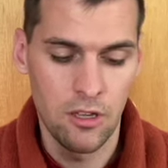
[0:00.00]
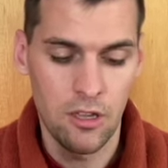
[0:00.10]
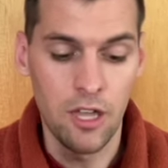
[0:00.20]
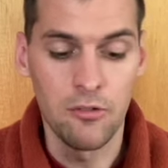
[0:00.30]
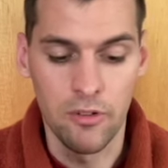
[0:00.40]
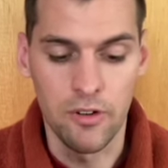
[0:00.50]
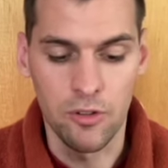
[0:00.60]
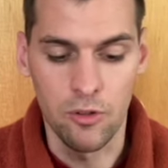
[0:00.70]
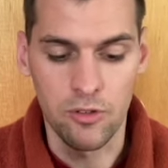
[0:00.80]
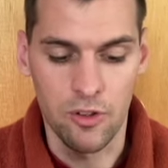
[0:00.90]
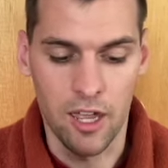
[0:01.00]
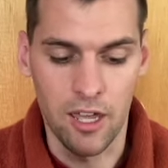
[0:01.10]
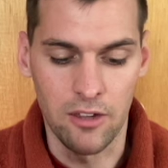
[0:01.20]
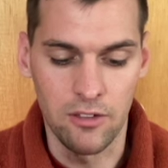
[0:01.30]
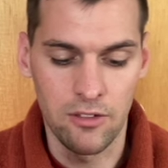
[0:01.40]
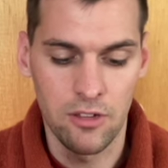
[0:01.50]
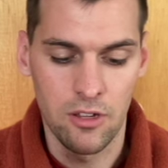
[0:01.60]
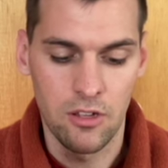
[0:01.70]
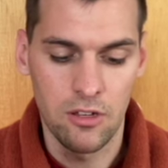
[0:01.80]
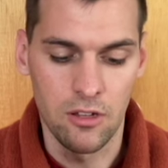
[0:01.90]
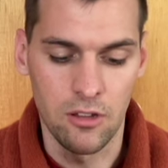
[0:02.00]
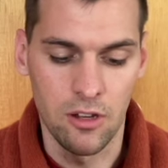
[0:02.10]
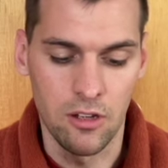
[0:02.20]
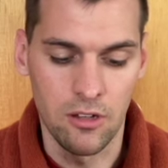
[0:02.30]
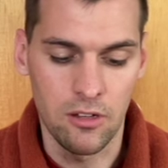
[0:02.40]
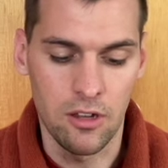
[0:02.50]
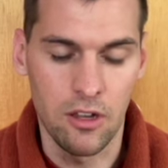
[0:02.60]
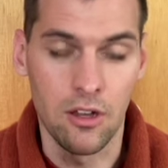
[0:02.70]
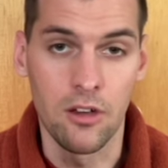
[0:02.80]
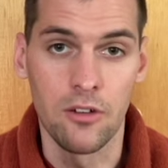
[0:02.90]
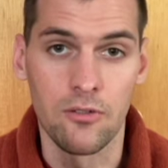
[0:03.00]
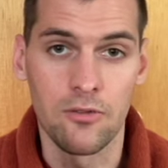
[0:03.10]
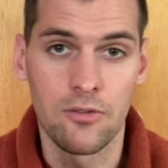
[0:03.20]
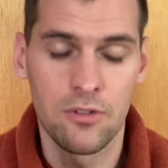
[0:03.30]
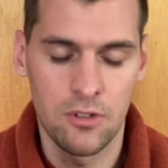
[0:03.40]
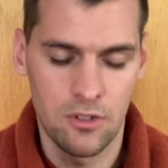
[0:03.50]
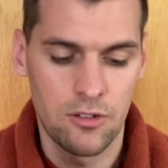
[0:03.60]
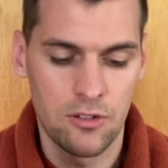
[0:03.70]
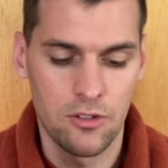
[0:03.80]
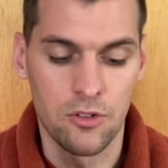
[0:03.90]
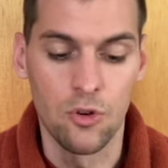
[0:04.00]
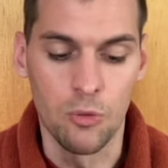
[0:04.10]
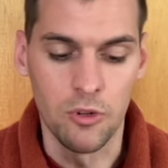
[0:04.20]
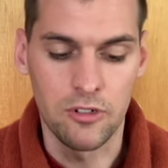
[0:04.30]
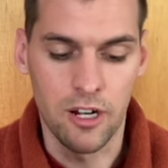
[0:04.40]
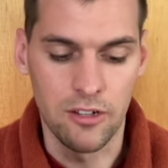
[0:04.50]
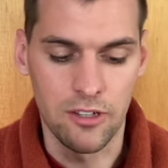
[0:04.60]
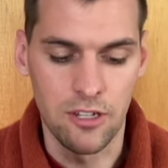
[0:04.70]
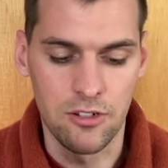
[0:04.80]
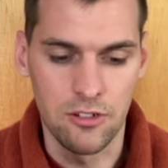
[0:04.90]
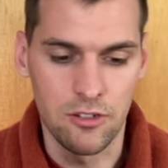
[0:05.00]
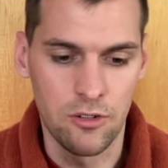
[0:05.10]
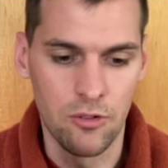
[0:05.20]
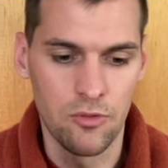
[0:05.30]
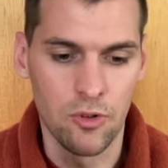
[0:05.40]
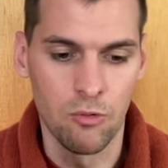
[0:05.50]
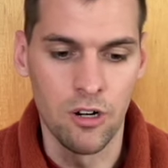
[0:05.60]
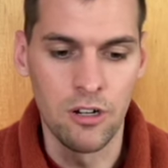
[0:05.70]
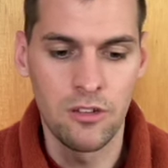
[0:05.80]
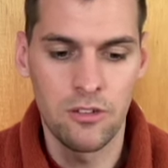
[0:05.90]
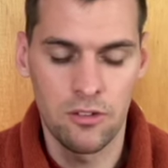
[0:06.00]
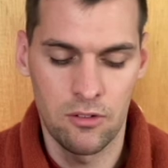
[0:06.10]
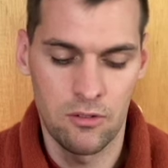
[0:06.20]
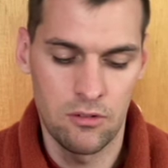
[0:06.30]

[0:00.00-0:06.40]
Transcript: And Reverso also has a lot of just normal translations too for words.